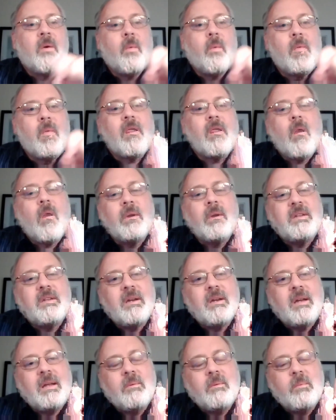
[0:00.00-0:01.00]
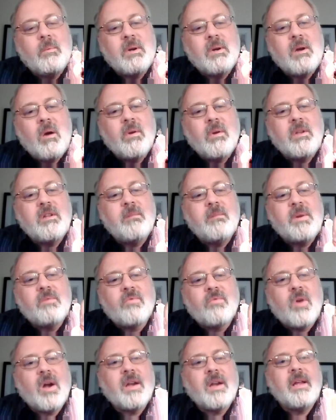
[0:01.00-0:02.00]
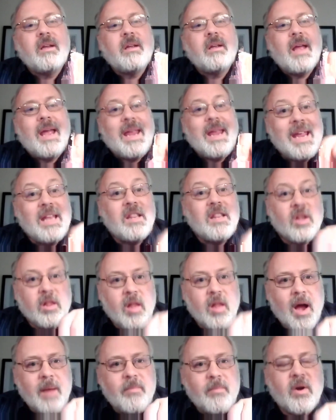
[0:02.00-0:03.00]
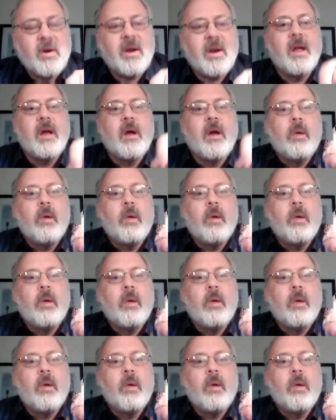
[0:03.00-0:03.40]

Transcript: we're going to we're going to be running in the library.